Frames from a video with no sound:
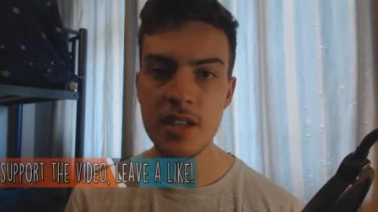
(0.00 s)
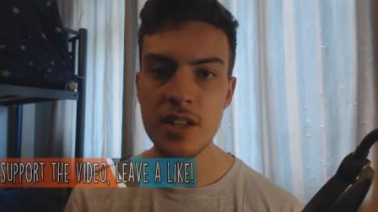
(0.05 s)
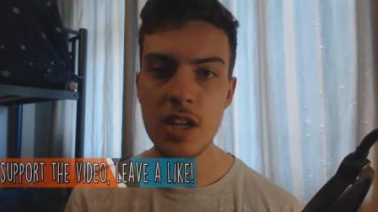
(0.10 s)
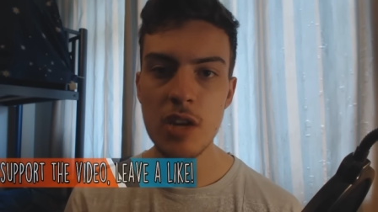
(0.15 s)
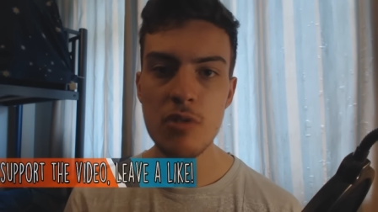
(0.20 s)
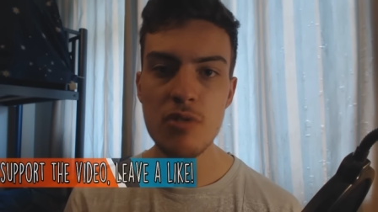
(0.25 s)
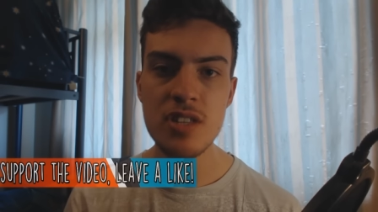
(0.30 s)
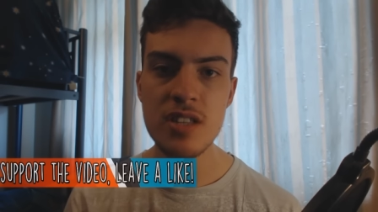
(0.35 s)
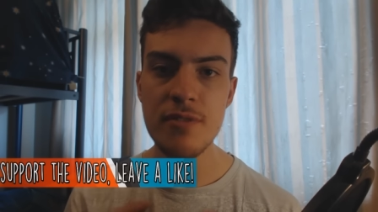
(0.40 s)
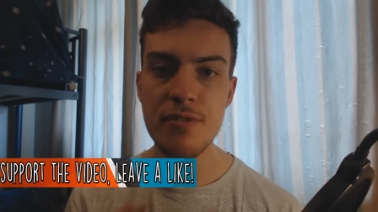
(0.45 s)
He
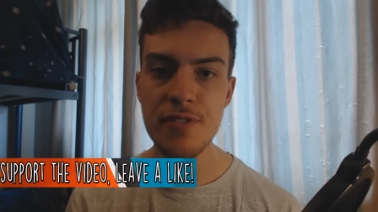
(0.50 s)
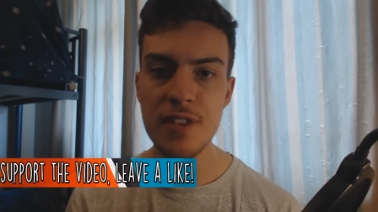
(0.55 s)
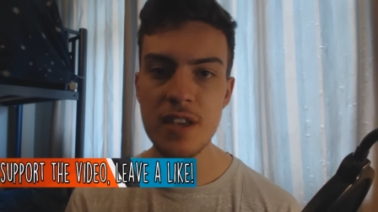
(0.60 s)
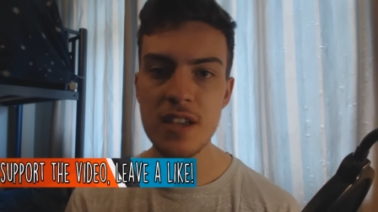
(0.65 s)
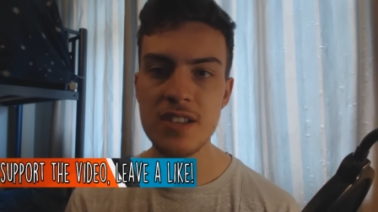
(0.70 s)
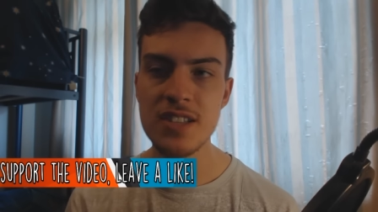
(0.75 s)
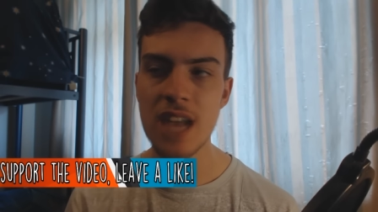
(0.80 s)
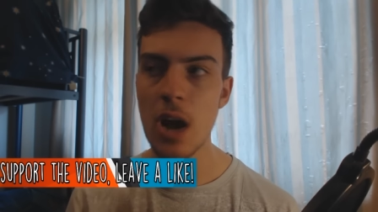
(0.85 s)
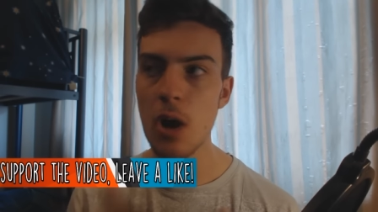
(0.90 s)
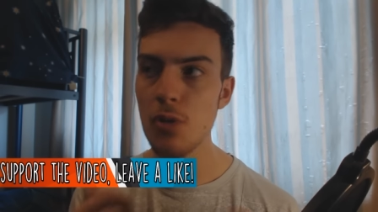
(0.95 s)
knows of
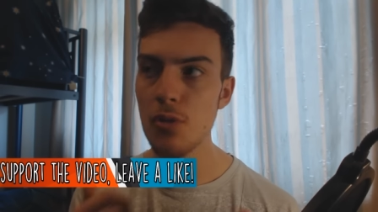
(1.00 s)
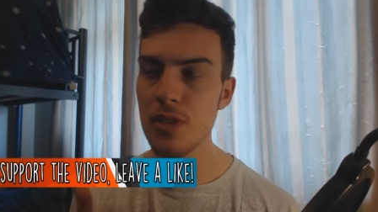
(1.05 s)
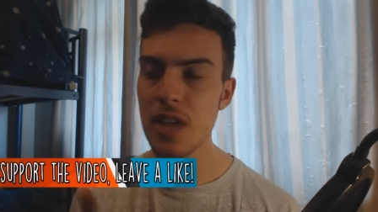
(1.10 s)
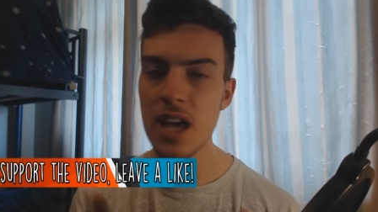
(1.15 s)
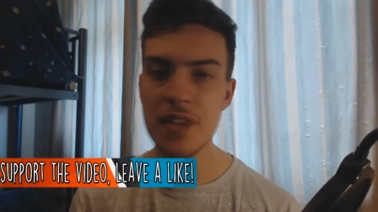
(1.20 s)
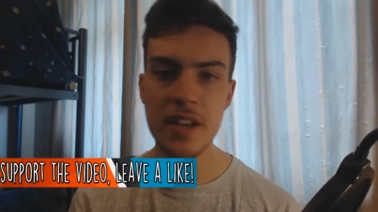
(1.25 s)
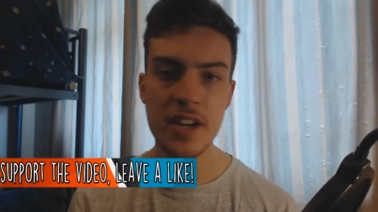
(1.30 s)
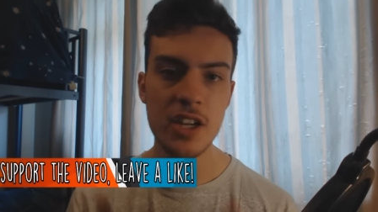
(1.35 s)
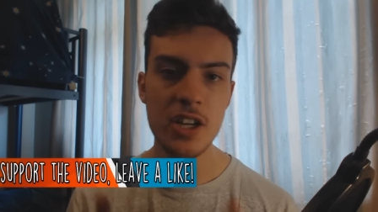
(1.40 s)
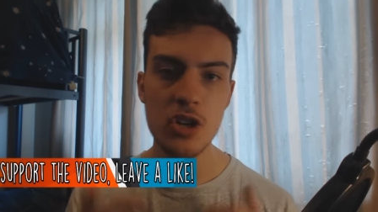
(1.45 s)
things out
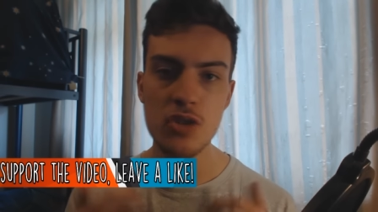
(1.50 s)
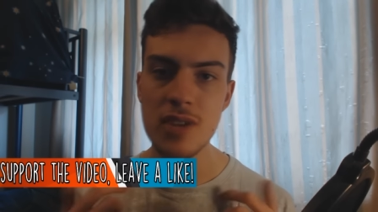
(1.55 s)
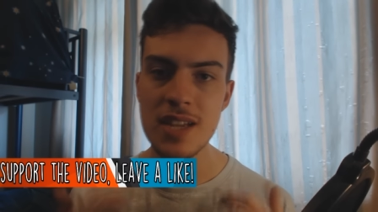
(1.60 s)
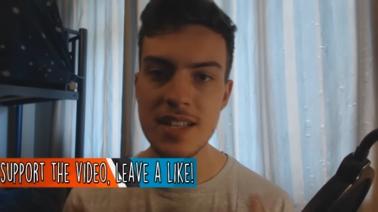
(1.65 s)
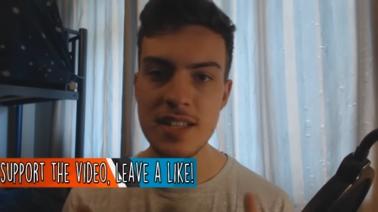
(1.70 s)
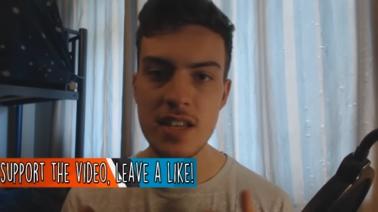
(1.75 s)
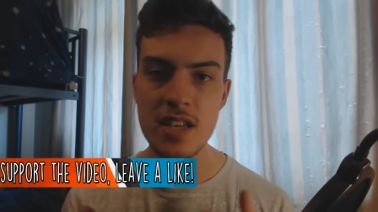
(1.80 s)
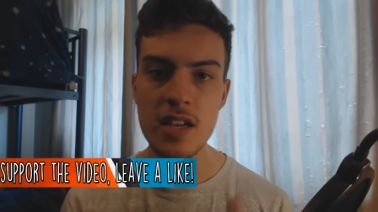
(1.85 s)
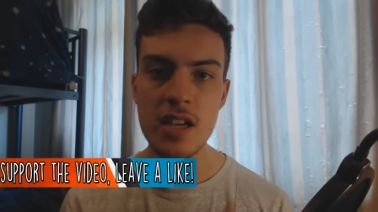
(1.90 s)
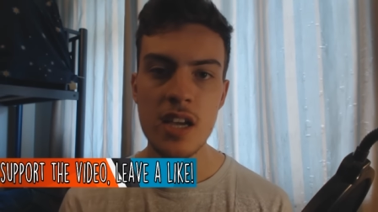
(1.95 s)
there that are
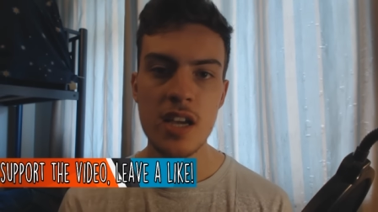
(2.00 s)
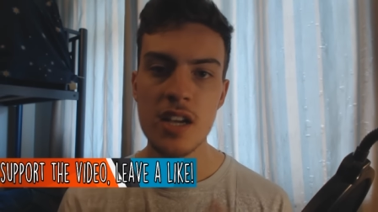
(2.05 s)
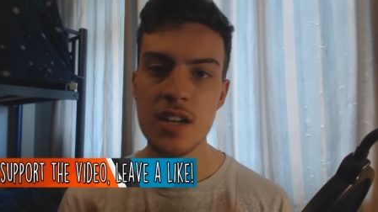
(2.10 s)
greater